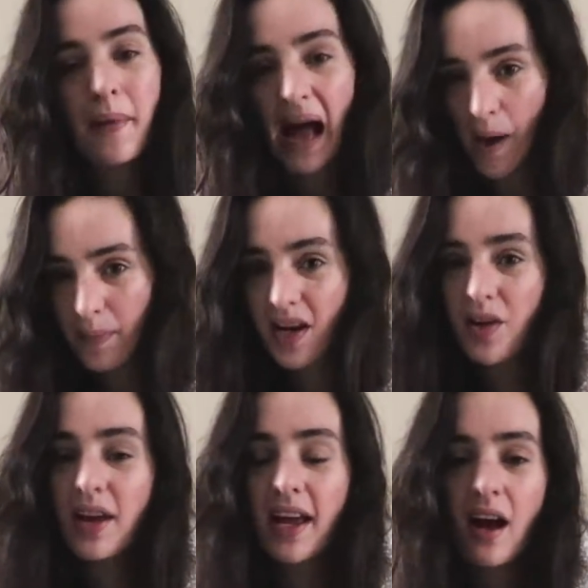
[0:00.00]
But Happy
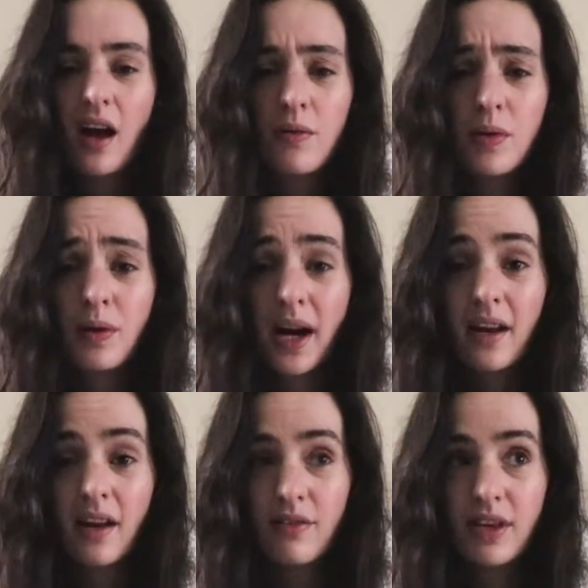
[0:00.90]
New Year. I hope you all had
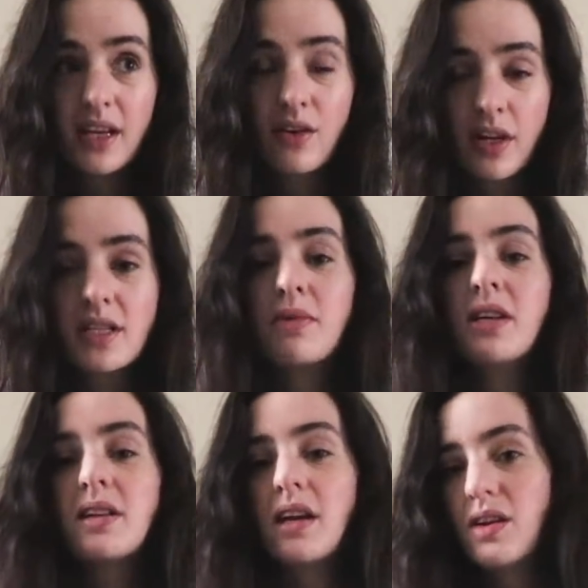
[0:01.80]
a lovely
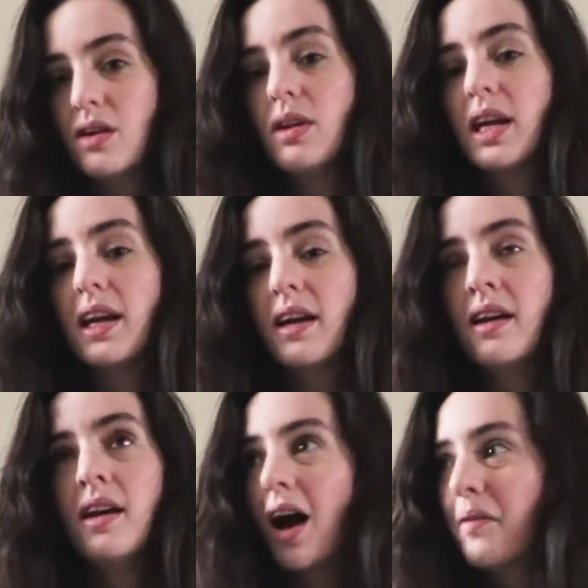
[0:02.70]
Christmas and New Year.
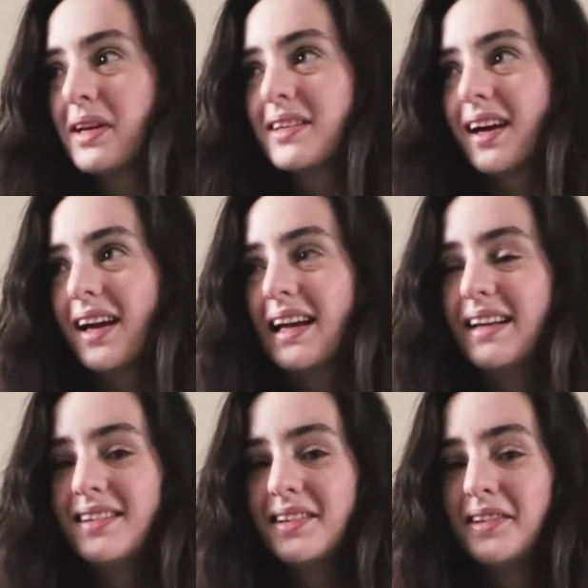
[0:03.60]
I'm
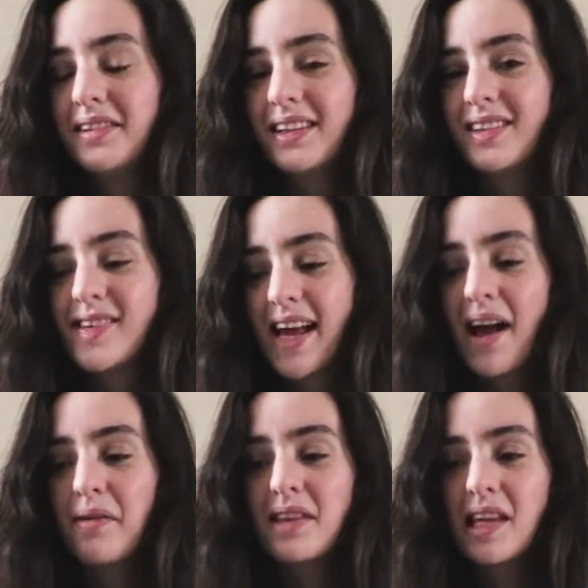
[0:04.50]
excited to
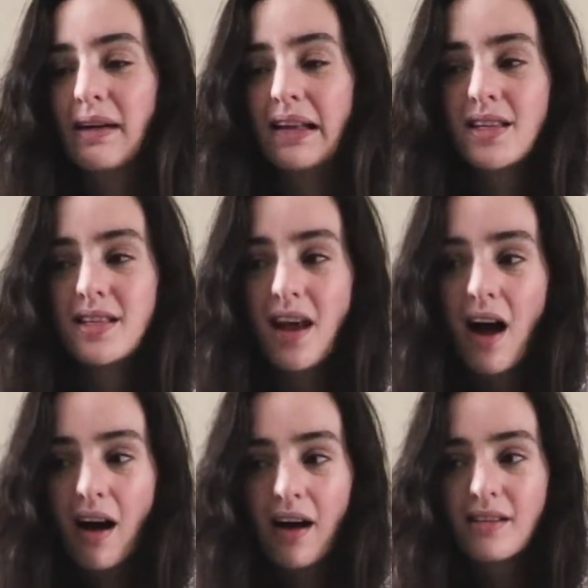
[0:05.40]
share with you and
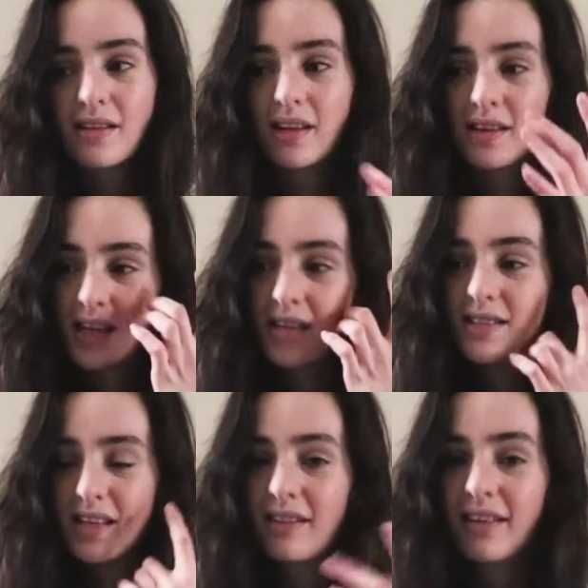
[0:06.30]
start this
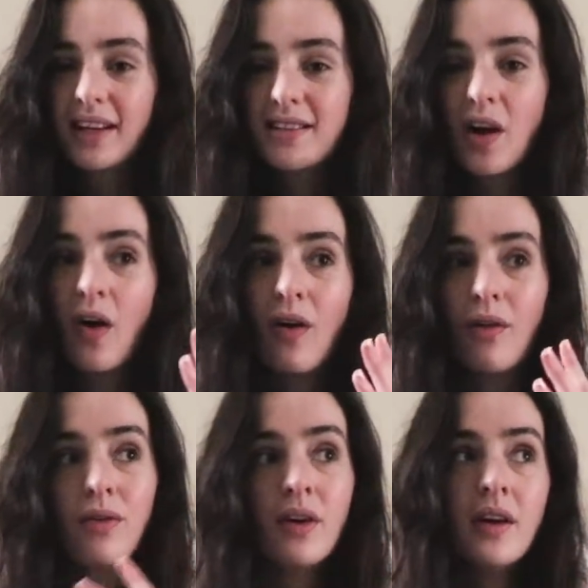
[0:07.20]
series
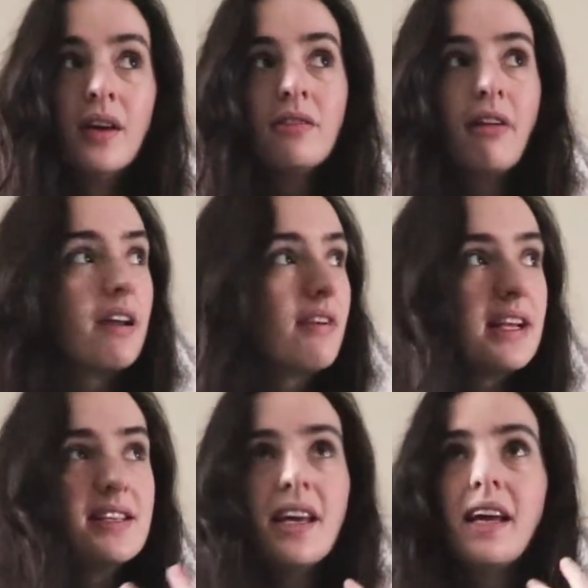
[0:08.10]
of
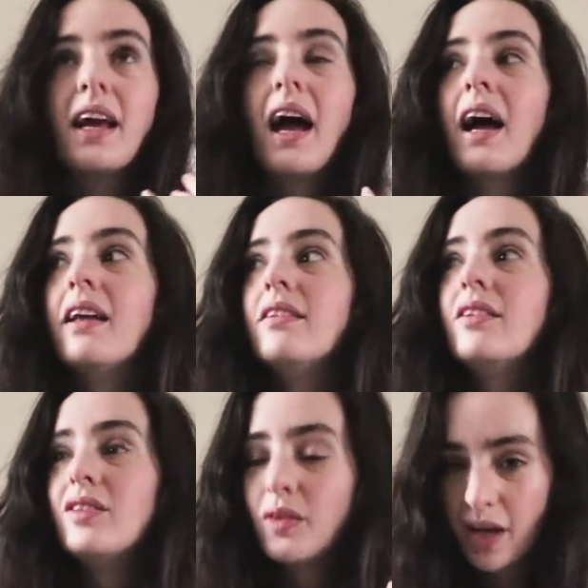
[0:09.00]
renovating
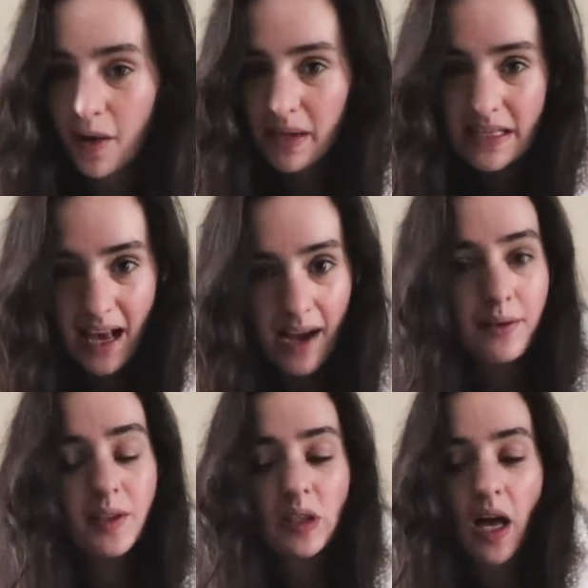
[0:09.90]
and doing up this
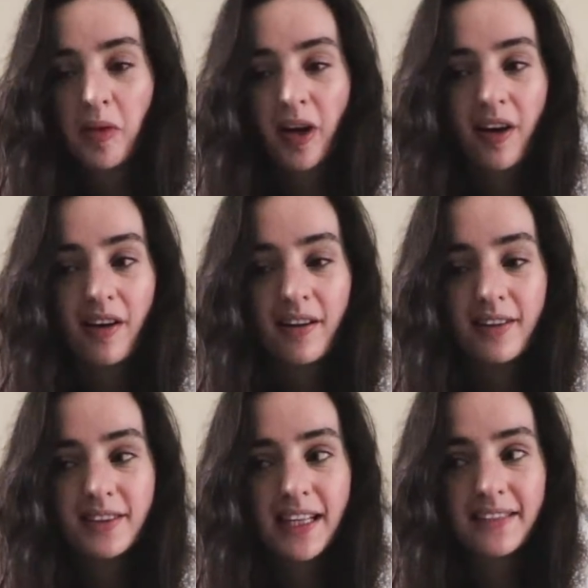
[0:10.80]
house,
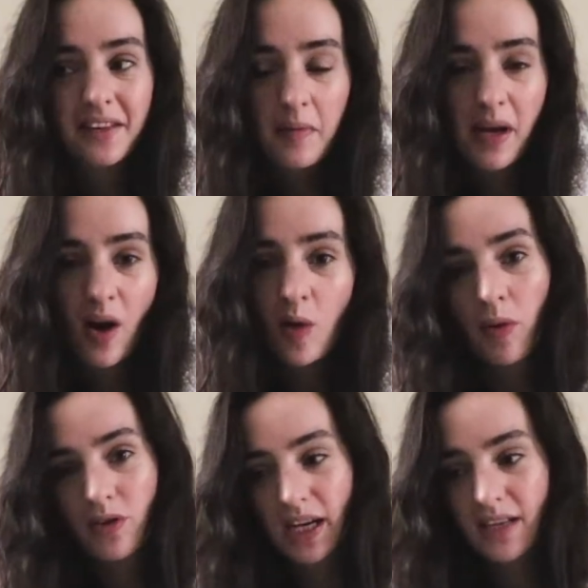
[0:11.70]
because it's going to be a whole
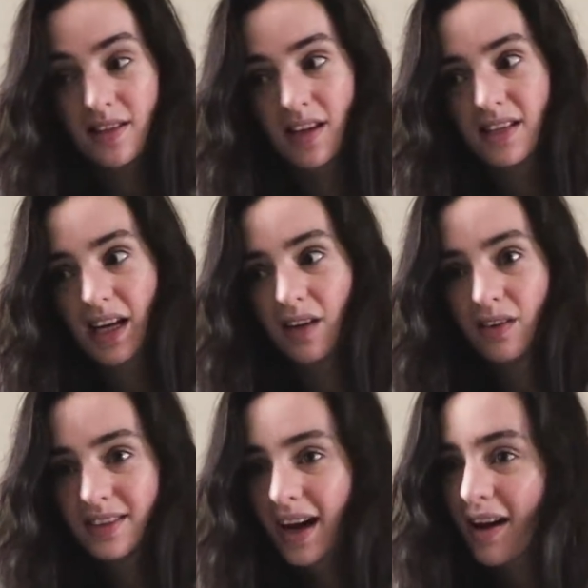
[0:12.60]
project. It's going to take a
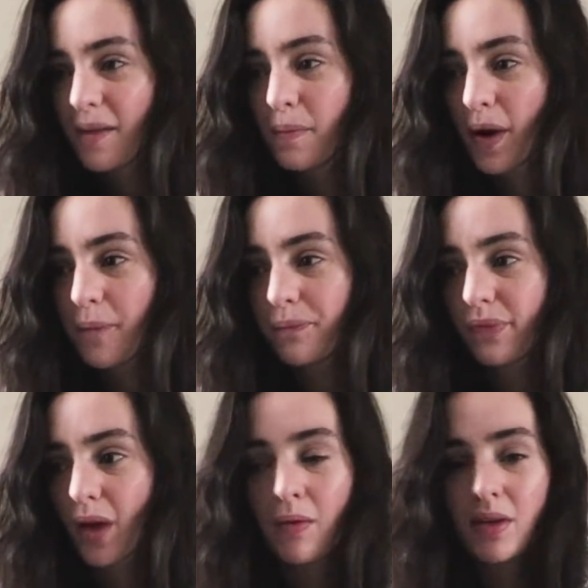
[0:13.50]
long time, but
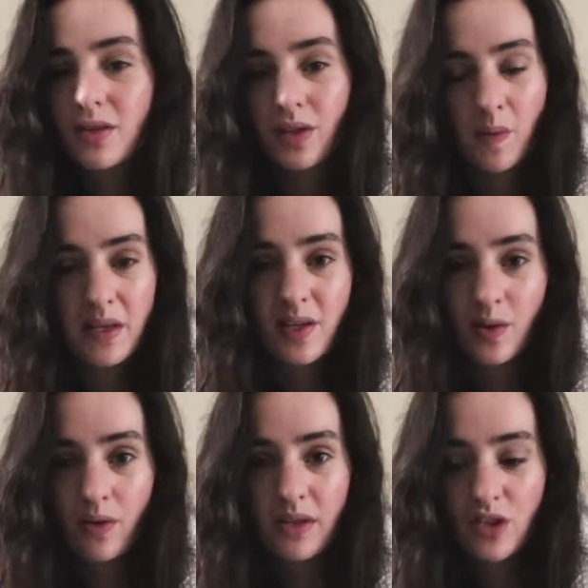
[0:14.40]
I'm going to document it
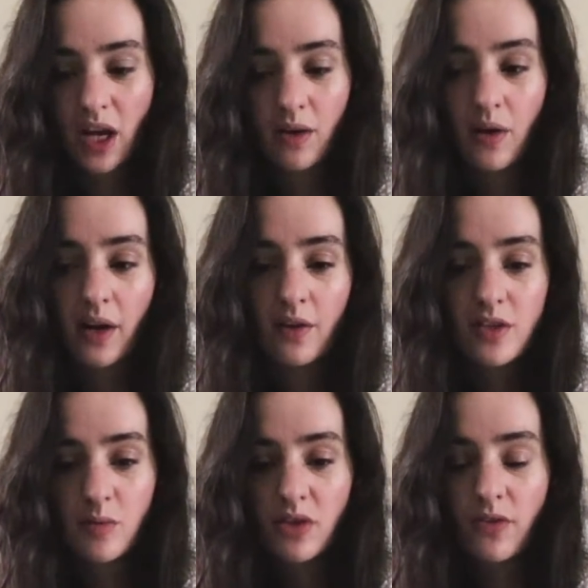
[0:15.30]
all on this channel. I got
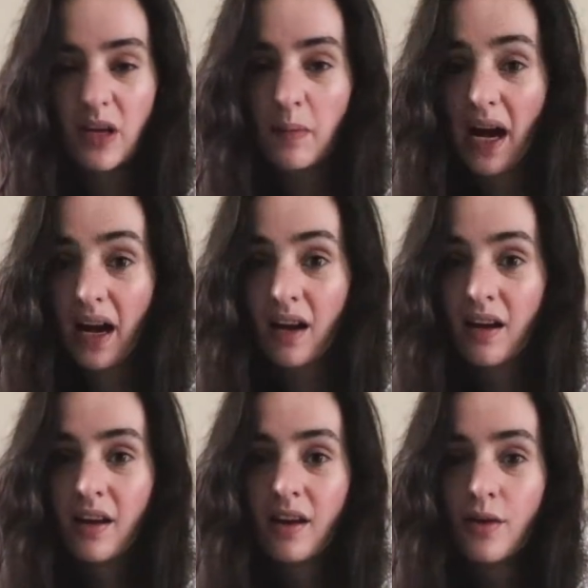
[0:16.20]
so much feedback
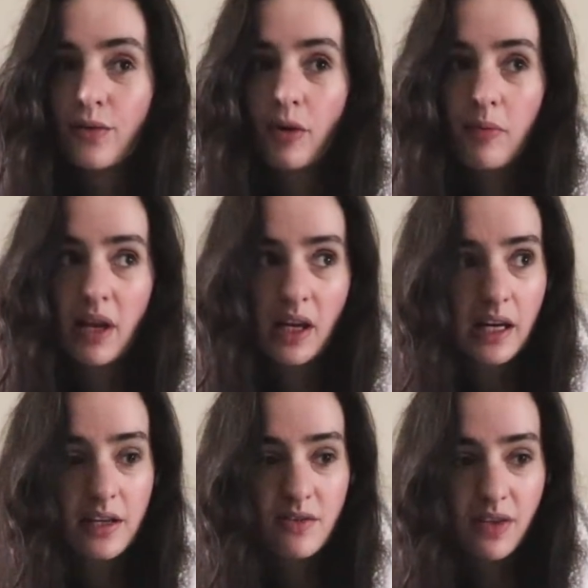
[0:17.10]
from the
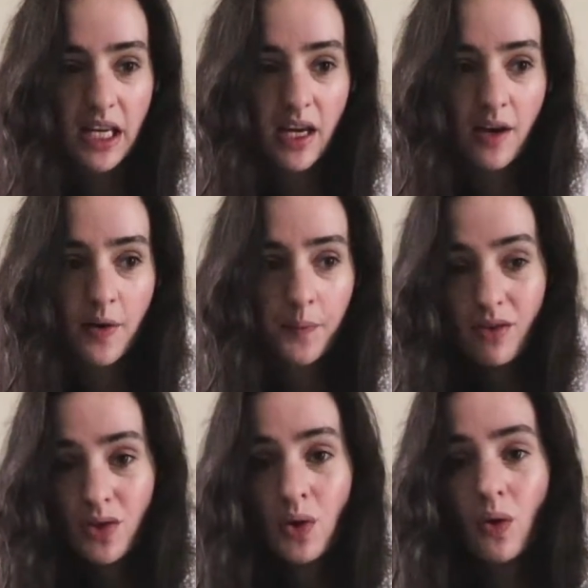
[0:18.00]
last video,
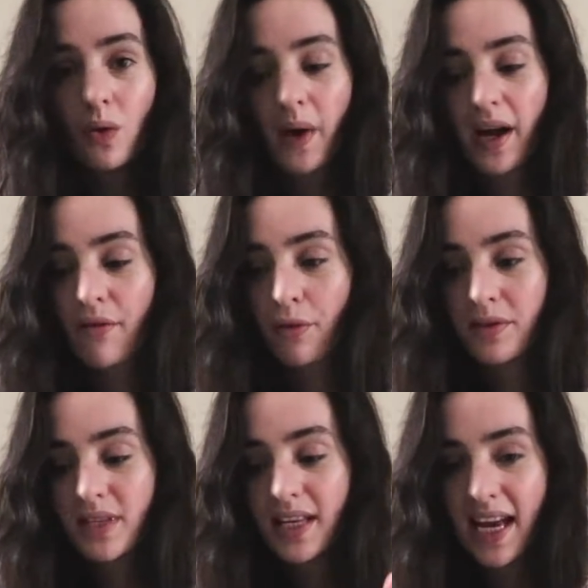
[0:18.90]
the tour, where
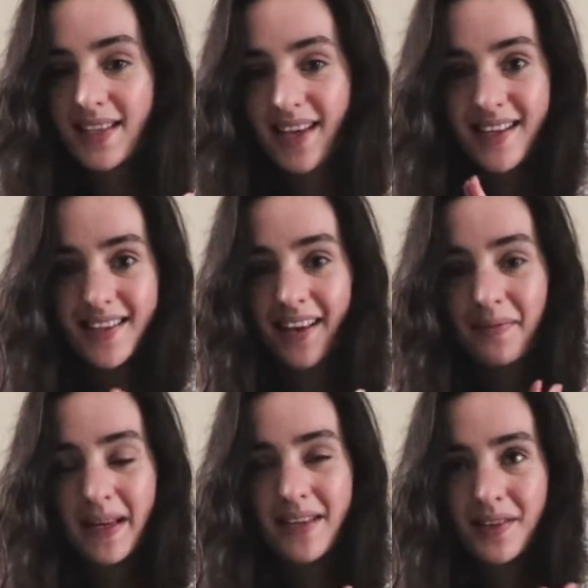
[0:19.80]
everyone said, yes, yes, yes,
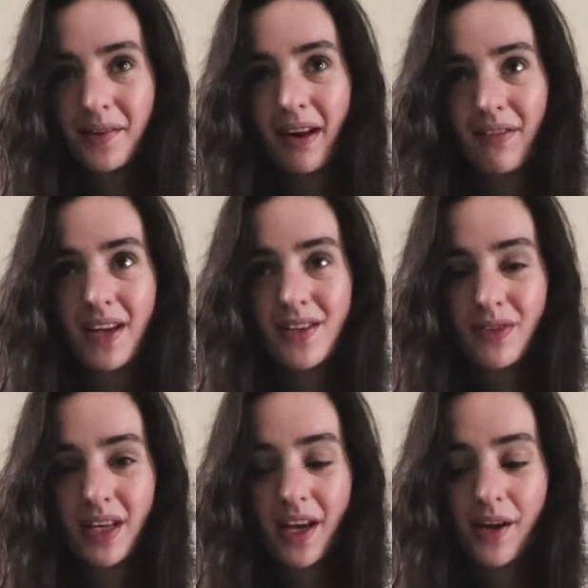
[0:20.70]
please do renovation
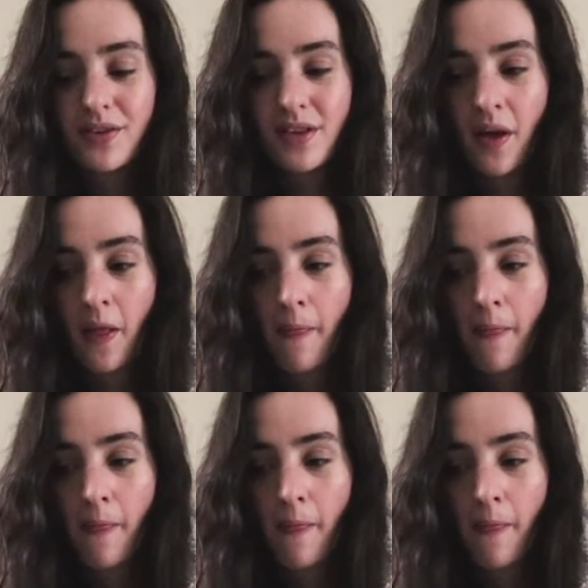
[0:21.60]
videos.